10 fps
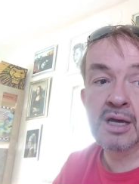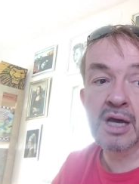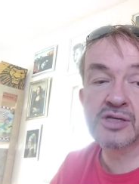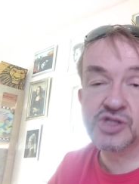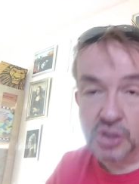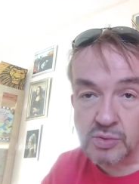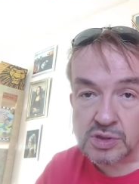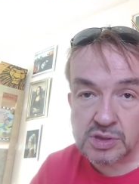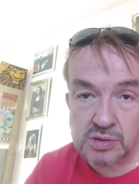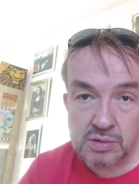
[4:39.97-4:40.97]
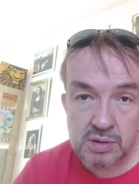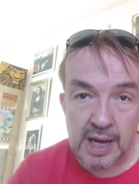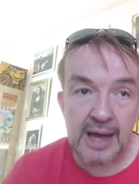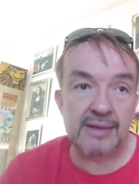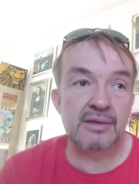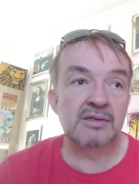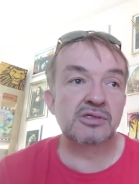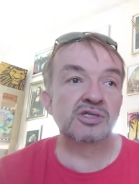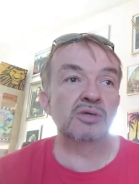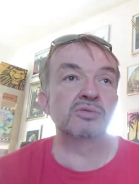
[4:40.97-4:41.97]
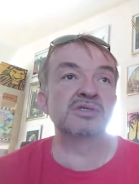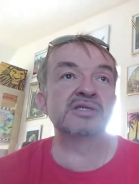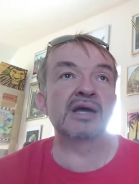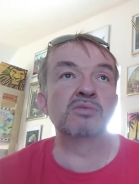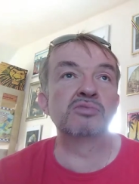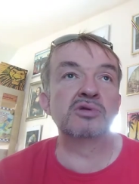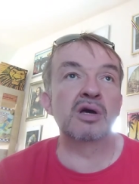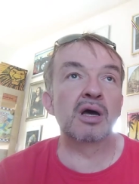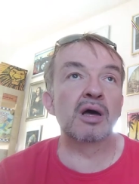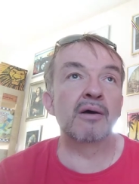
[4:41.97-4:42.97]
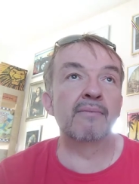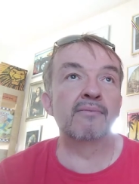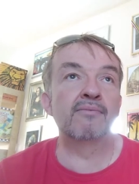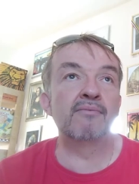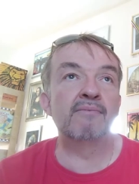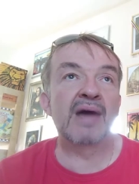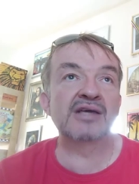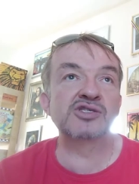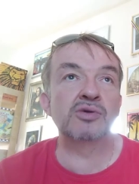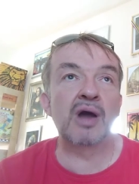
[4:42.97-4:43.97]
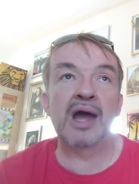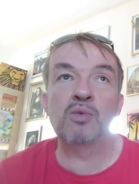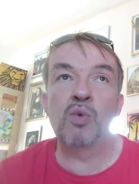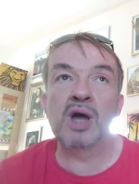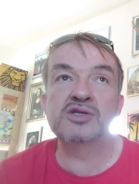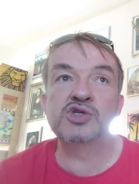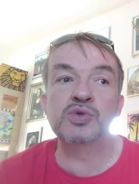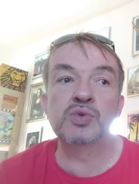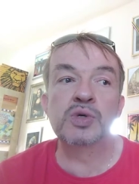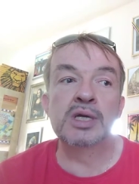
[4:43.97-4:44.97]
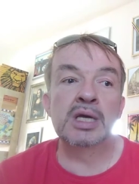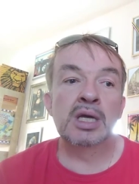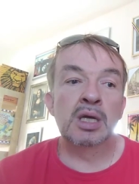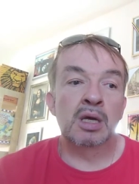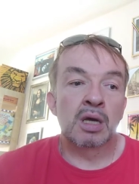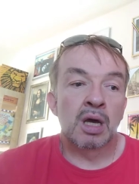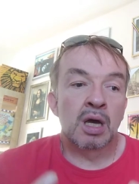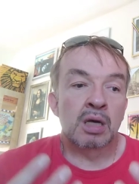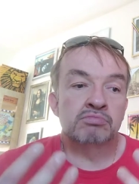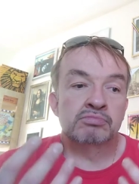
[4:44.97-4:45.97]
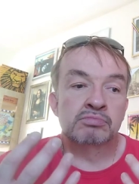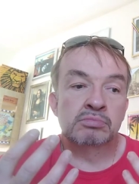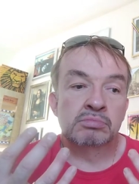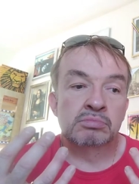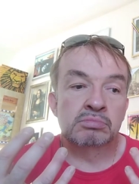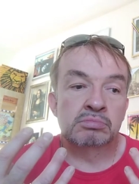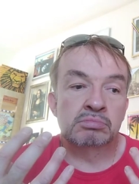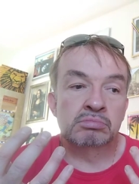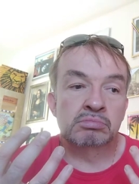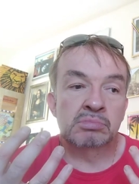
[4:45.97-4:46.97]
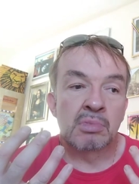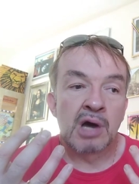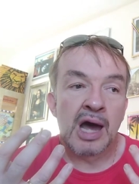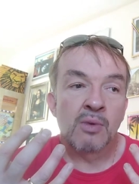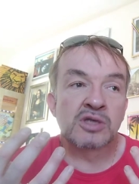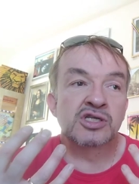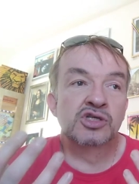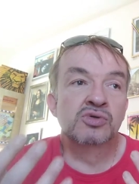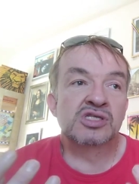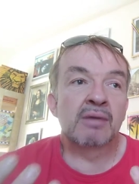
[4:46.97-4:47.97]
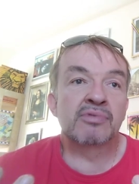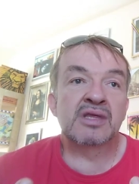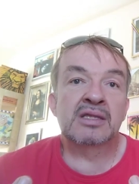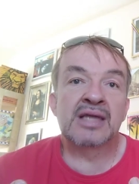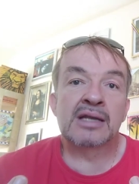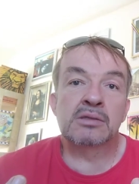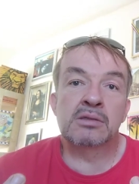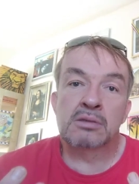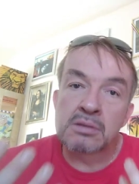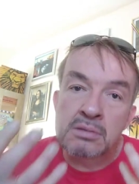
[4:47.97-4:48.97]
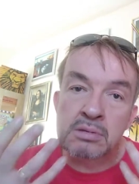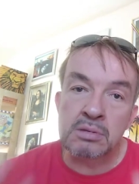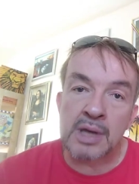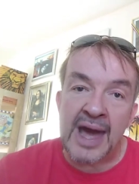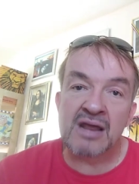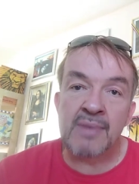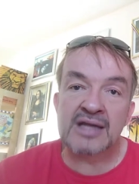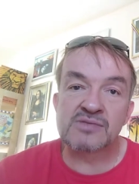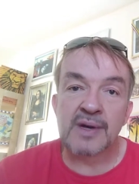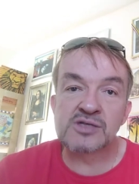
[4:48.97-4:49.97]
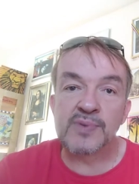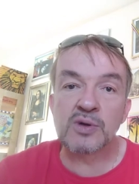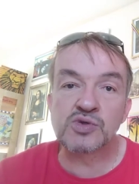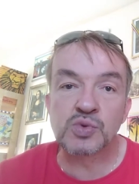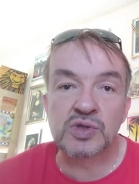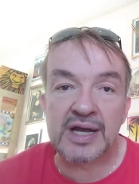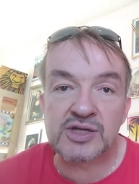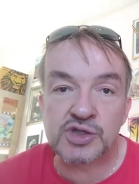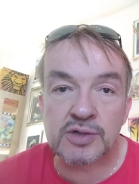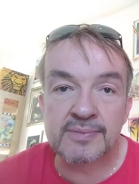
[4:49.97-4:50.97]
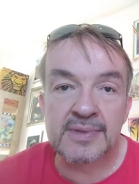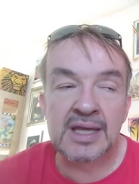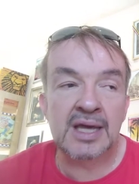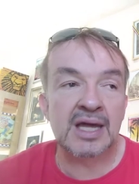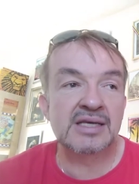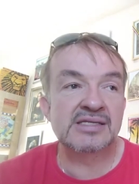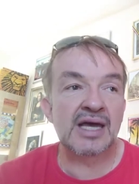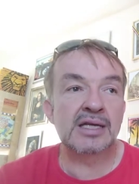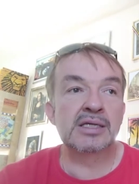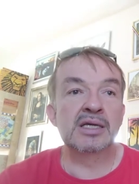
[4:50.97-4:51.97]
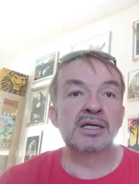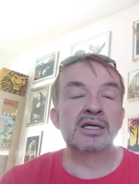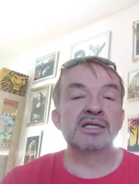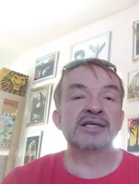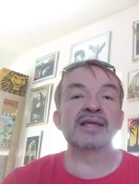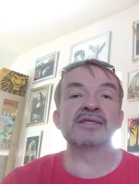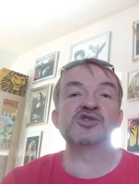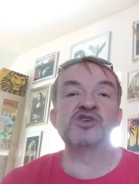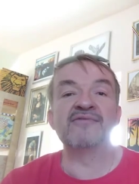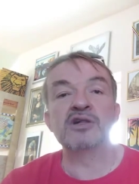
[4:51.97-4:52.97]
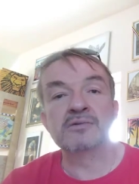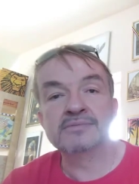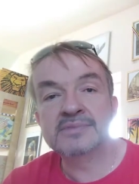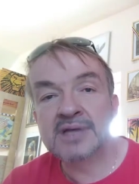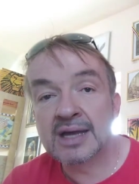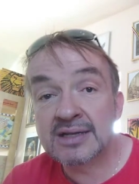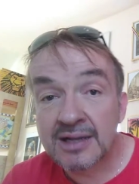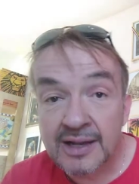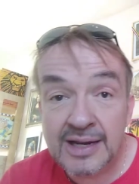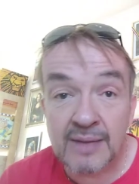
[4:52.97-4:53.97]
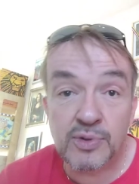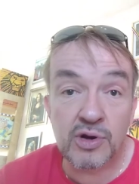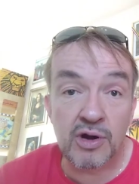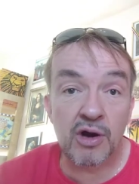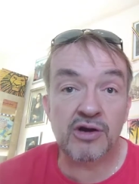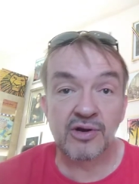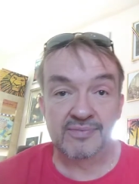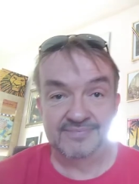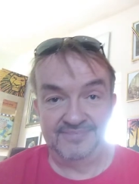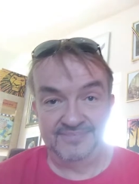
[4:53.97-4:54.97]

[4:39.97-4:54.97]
a student, and the student said, um, "Master, I want to." Um, I want to do something that animates my spiritual nature. And he said, take this shovel and clean up your garden.